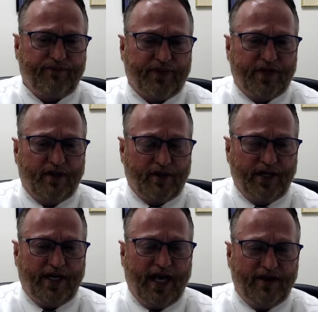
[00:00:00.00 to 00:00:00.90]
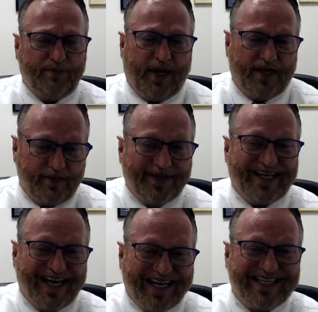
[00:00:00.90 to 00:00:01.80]
All right, had pandemic
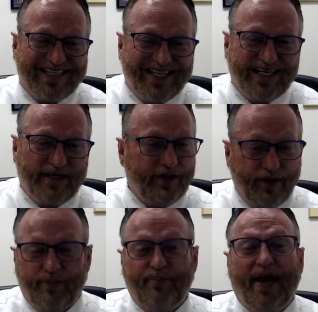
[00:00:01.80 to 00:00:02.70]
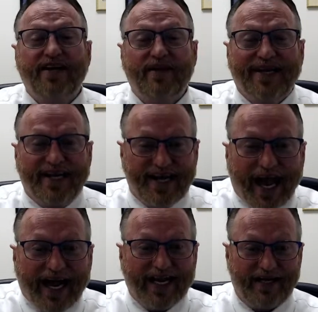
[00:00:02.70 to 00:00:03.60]
19. Nope, pandemic
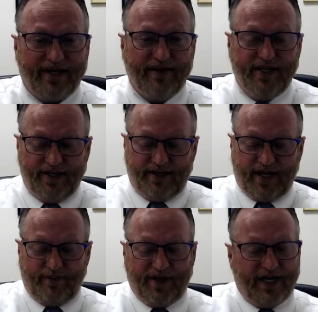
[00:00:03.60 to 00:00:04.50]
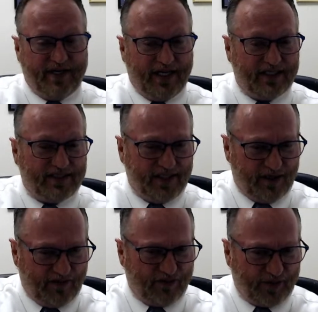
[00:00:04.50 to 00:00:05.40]
9. Now we got 19.
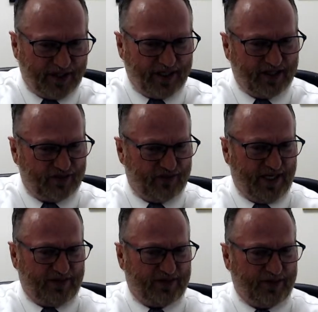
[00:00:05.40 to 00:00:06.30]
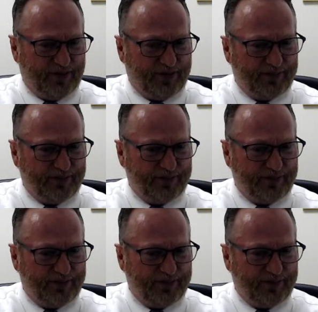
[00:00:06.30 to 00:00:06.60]
Hopefully we're going to get through that too.